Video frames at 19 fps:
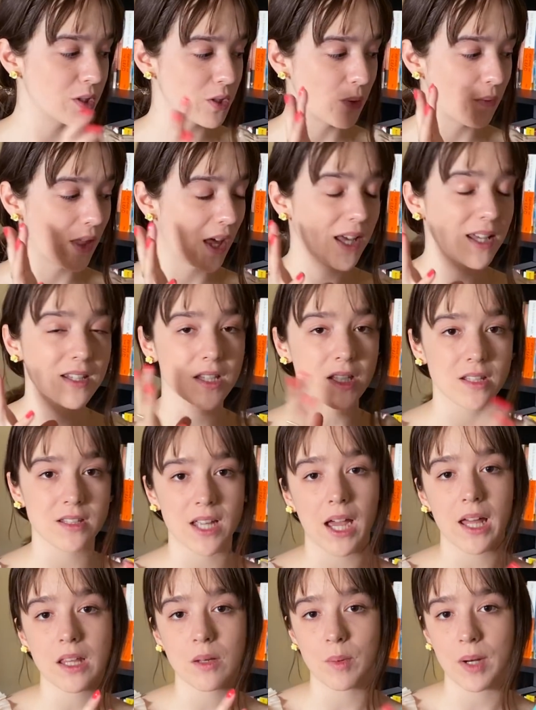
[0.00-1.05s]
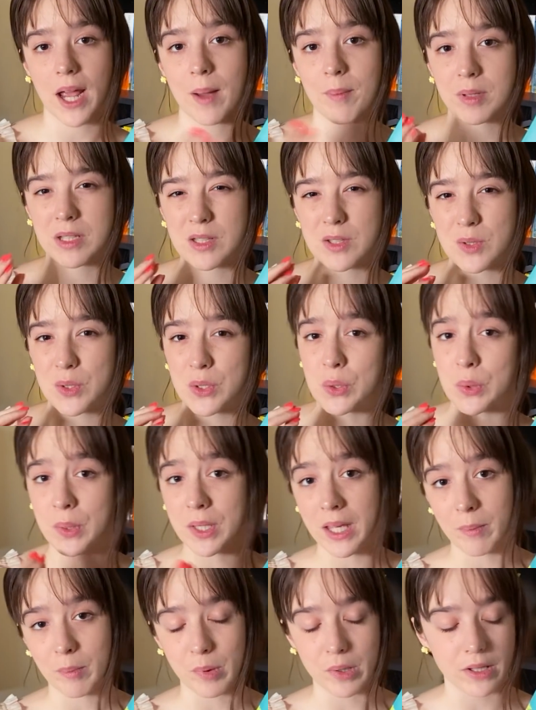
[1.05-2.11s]
So that is exactly what happens to
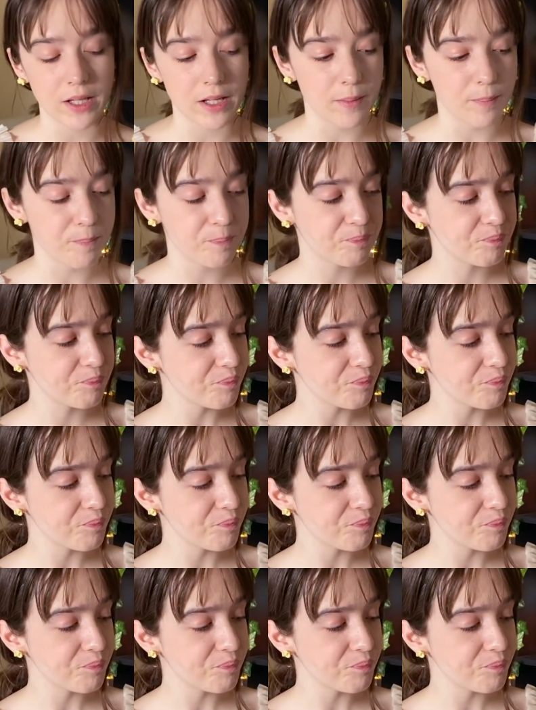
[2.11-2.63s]
Kimberly.